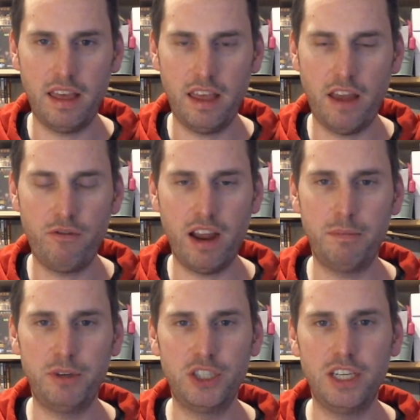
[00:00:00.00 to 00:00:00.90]
every
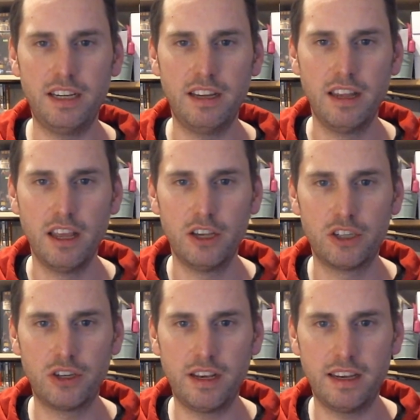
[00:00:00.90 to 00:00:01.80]
RPG
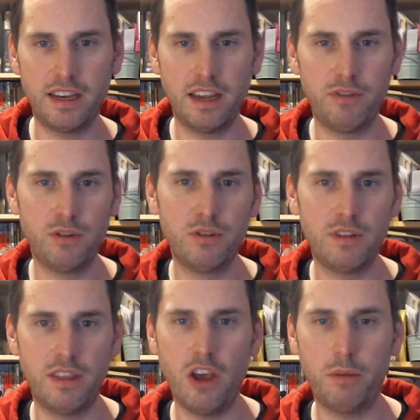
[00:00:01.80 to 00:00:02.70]
should give
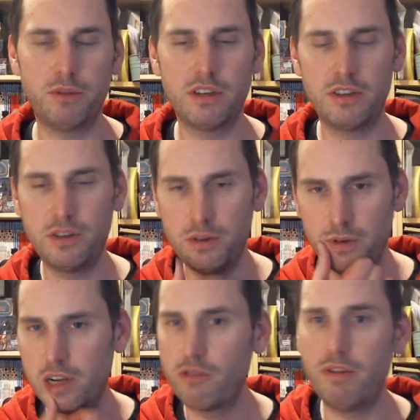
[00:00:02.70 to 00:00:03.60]
you the option
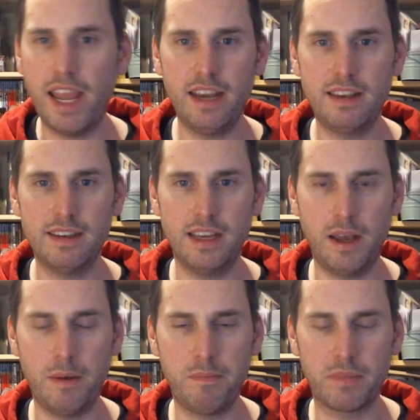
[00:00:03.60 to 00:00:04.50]
to create
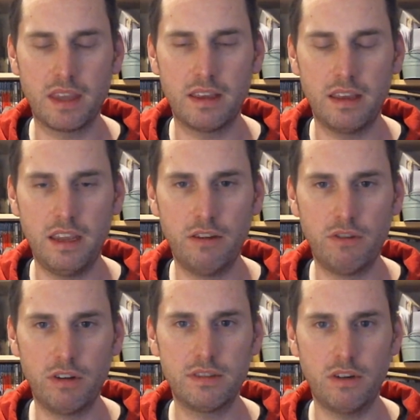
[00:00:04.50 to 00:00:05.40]

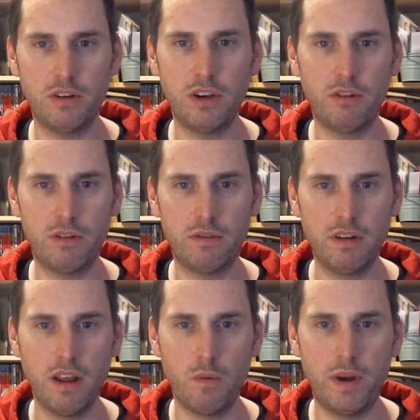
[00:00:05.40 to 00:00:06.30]
heroes on your
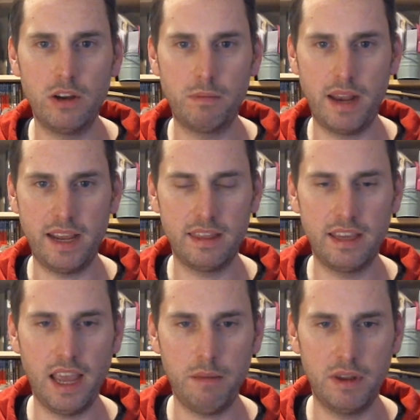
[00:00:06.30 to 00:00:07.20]
own when you're playing the
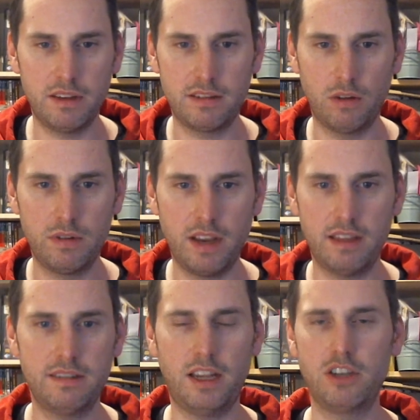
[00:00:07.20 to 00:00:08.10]
game, and so
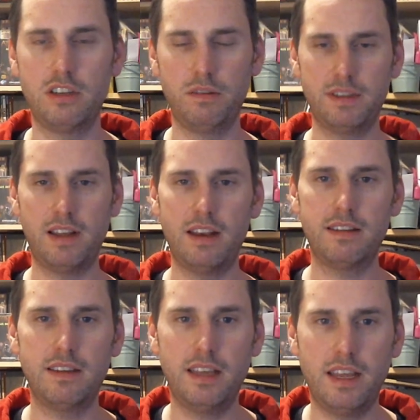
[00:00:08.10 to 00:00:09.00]
does Dungeon
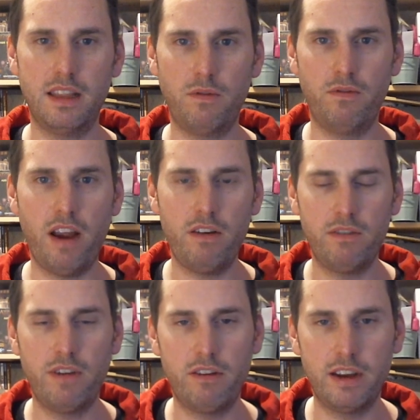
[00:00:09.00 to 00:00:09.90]
Universalis in a very,
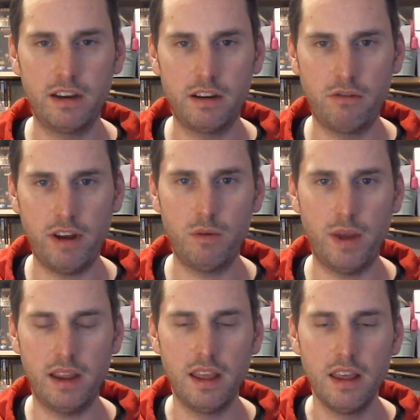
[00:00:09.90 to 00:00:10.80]
very great
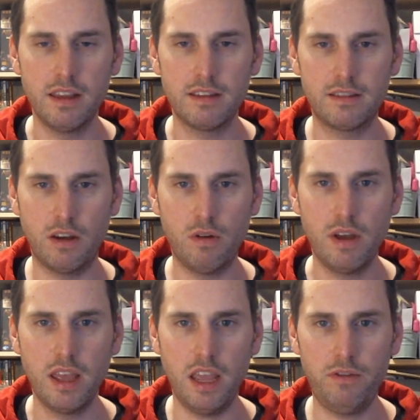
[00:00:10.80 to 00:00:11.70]
way. So
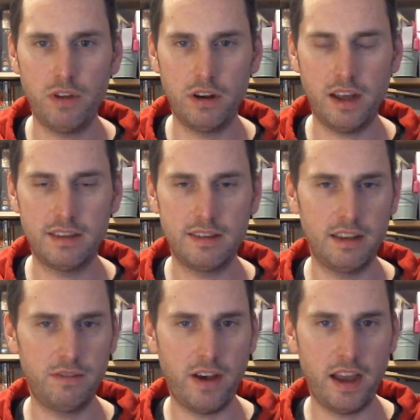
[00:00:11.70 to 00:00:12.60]
if you're not
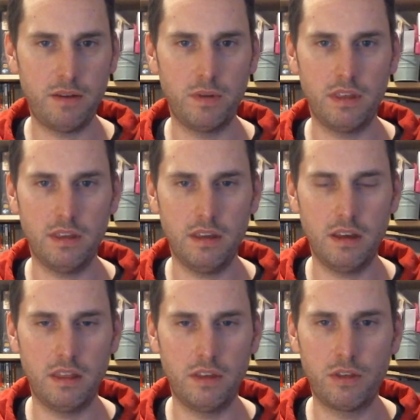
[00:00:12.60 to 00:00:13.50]
satisfied with
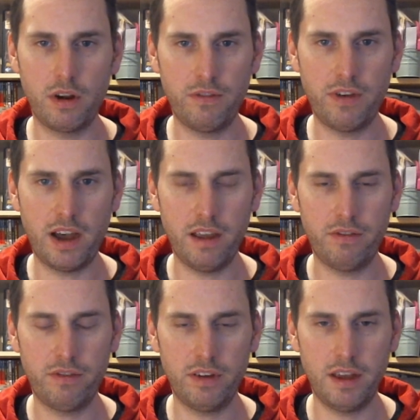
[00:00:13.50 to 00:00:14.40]
the
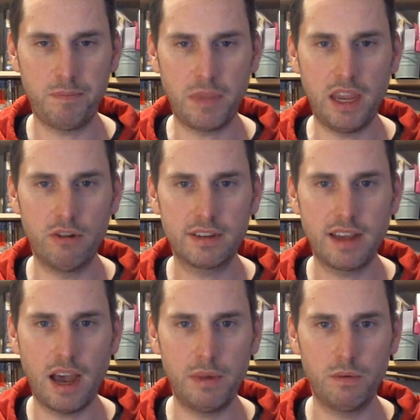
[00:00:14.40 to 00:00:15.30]
35 heroes
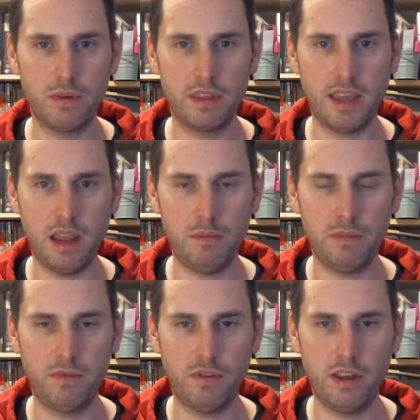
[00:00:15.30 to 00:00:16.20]
coming with the
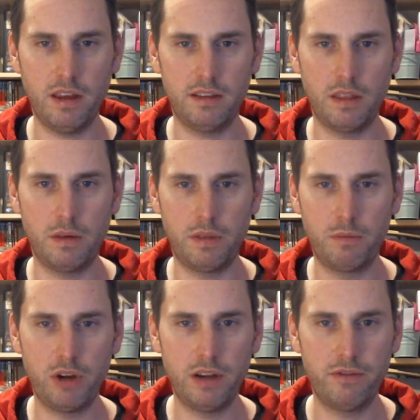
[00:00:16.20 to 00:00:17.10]
game,
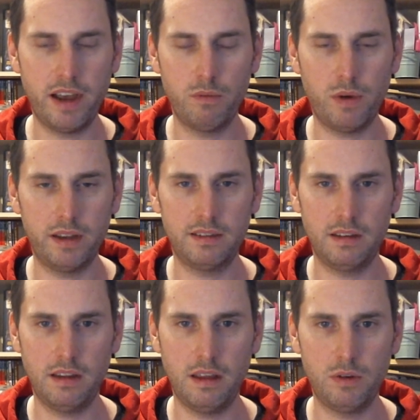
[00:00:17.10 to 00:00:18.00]
the predefined ones,
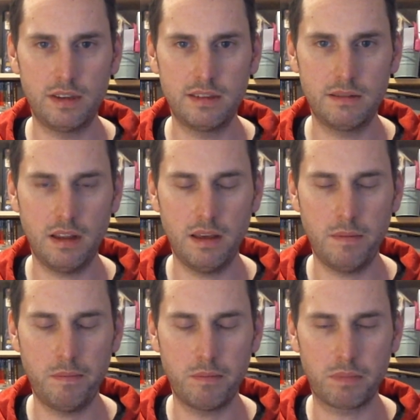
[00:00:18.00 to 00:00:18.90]
you
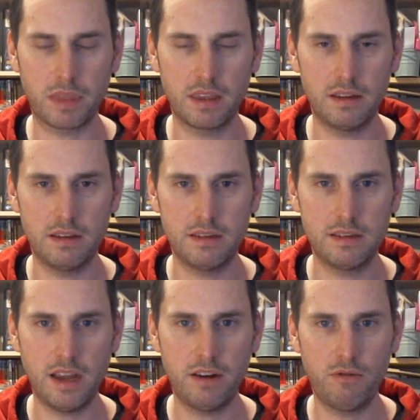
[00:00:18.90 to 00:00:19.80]
can
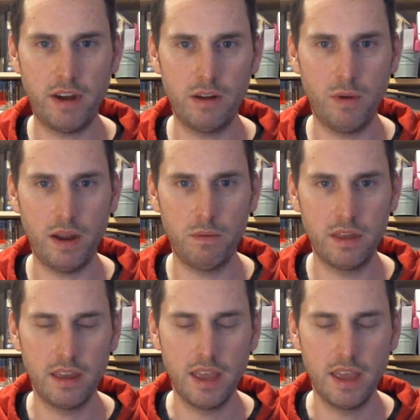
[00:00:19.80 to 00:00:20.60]
start right away with,